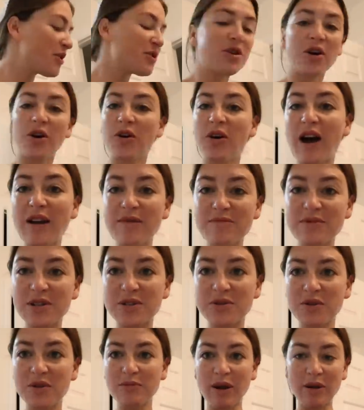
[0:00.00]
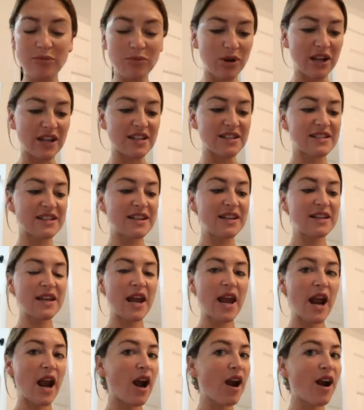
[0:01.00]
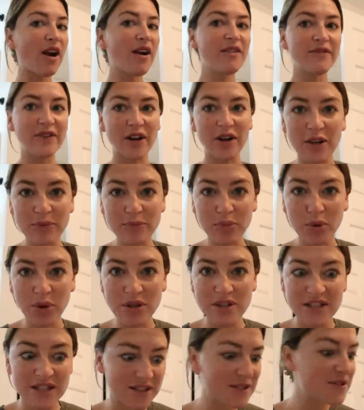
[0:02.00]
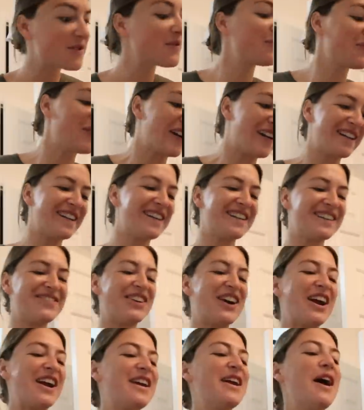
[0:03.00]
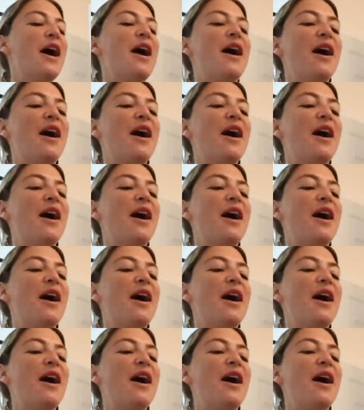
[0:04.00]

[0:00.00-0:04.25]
So I'm just doing my morning skincare, very important, right?